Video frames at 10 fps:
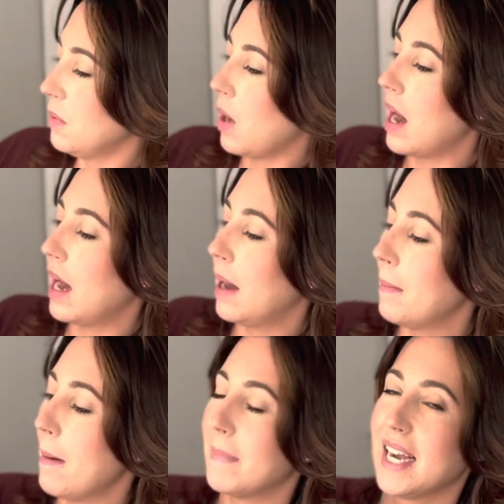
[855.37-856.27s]

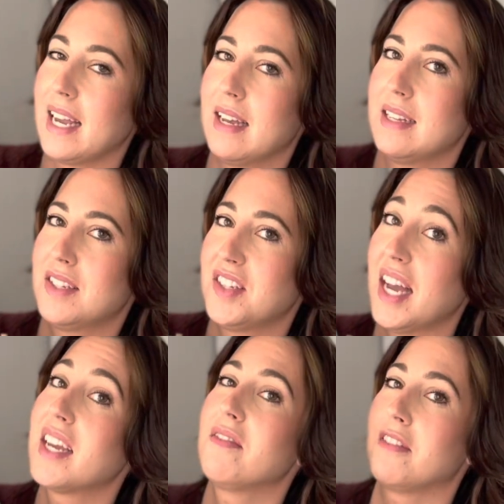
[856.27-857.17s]
My
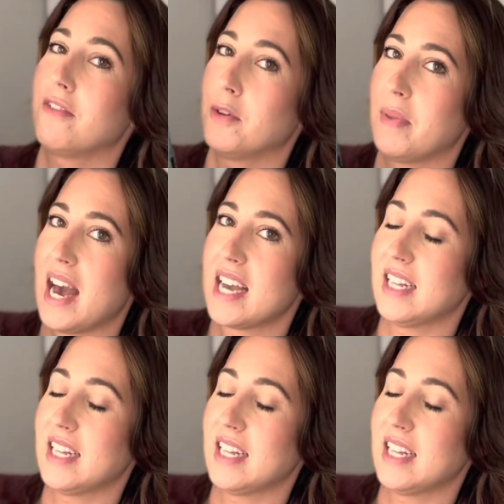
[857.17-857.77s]
second favorite bag